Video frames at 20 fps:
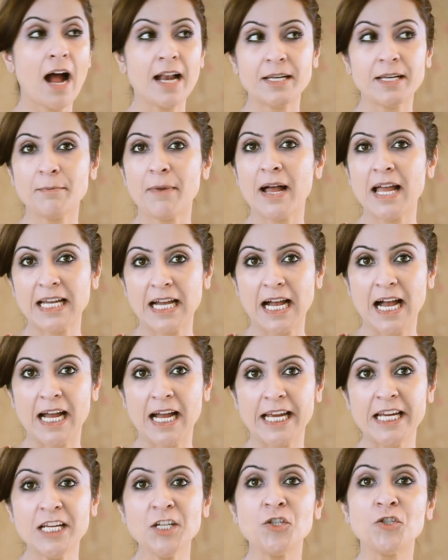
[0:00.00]
under my
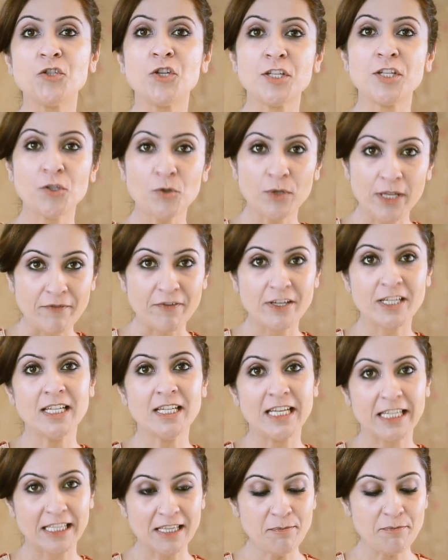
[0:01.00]
eye just to give it a
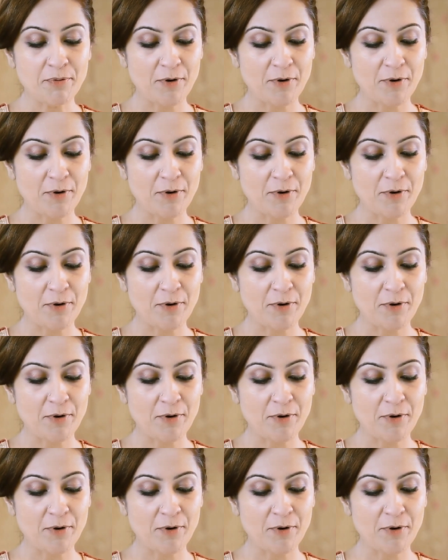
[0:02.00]
little